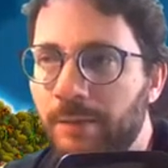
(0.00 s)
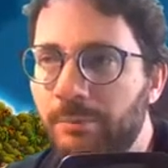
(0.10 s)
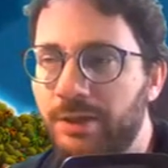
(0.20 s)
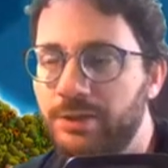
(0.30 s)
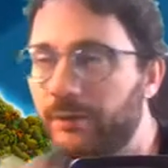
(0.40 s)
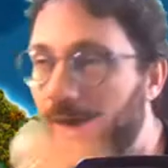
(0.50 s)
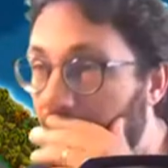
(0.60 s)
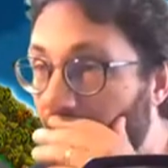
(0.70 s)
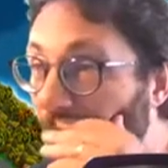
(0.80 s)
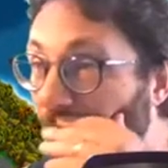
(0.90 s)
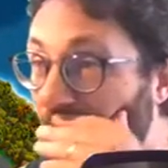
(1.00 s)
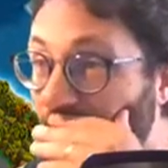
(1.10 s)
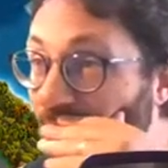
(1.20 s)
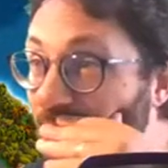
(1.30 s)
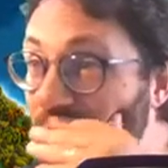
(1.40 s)
a bunch of economic
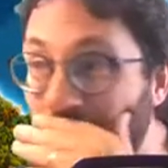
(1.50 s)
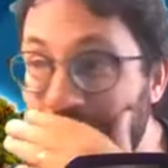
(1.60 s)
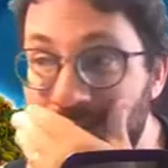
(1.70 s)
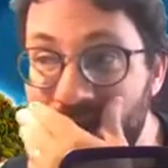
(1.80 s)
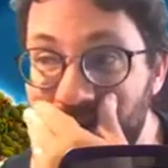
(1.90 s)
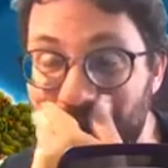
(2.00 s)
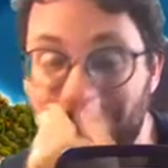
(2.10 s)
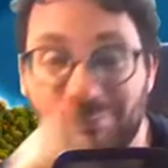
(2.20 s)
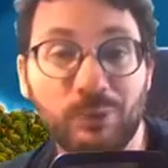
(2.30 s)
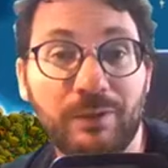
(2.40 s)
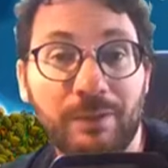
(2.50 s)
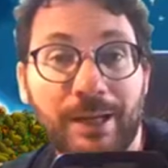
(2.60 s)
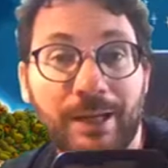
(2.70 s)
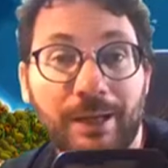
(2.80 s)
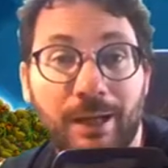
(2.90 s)
units who are busy improving
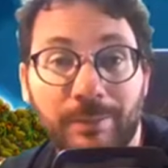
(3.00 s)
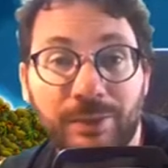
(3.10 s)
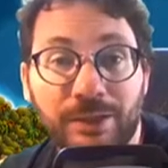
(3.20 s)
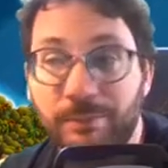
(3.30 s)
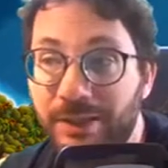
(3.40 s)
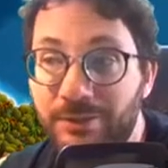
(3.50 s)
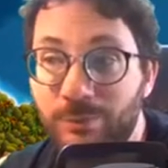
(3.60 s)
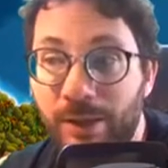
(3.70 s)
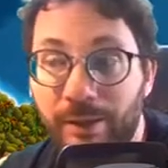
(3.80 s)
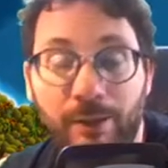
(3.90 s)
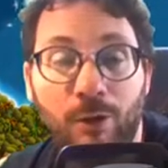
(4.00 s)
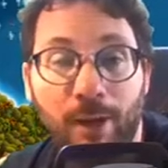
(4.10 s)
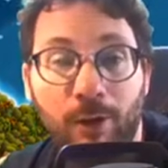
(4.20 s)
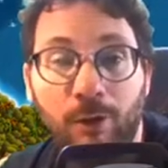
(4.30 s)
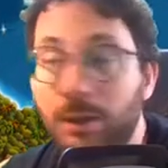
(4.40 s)
my economy in the best way they know
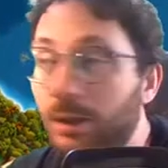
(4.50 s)
how.